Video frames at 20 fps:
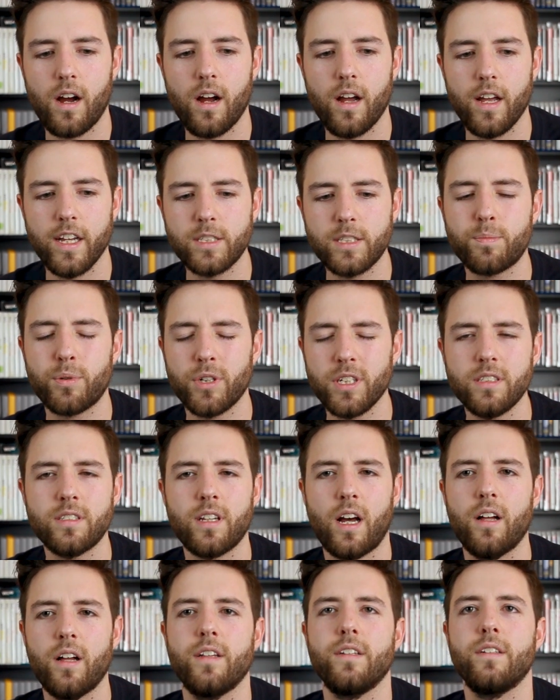it's pretty
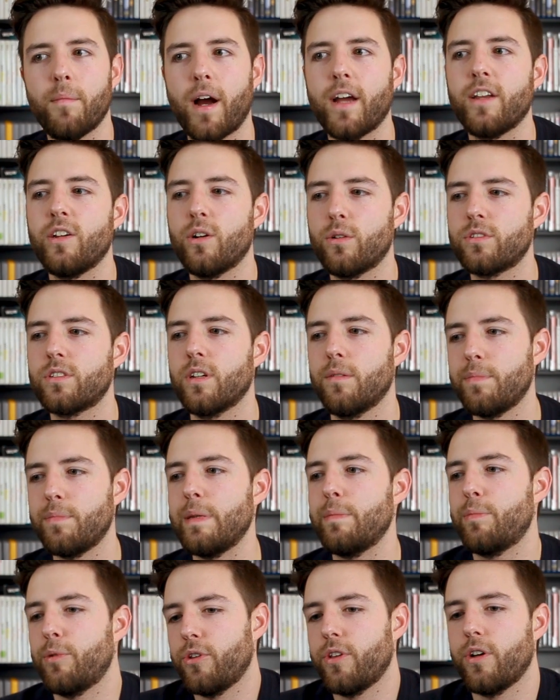solid. I know some
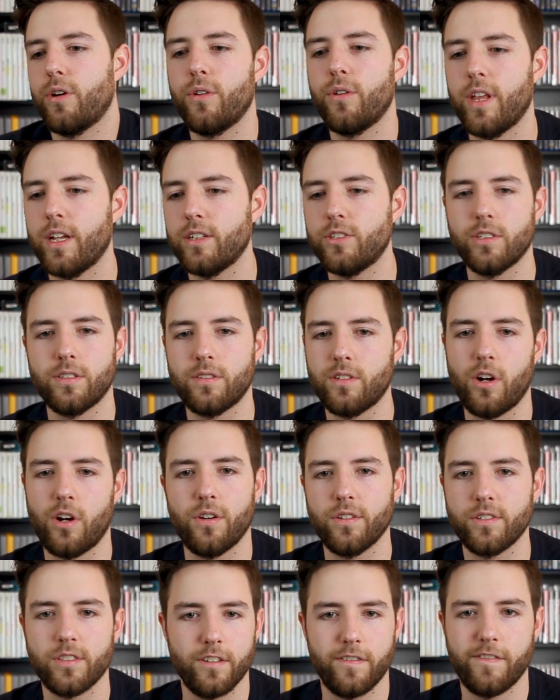people though that just
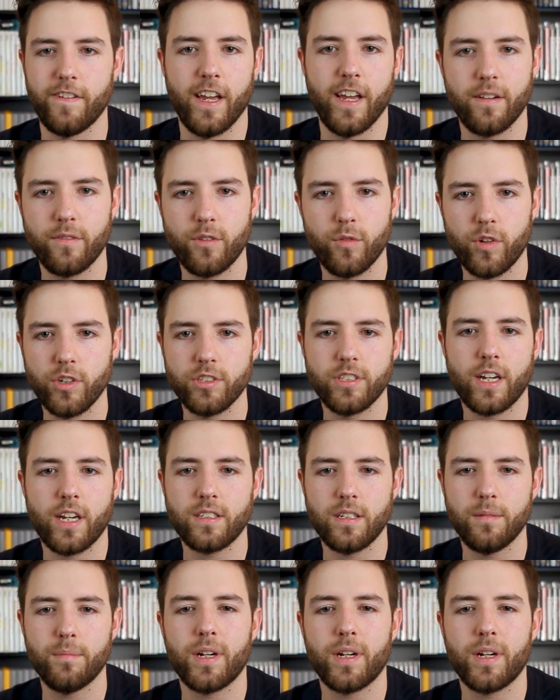aren't a fan of the voice acting,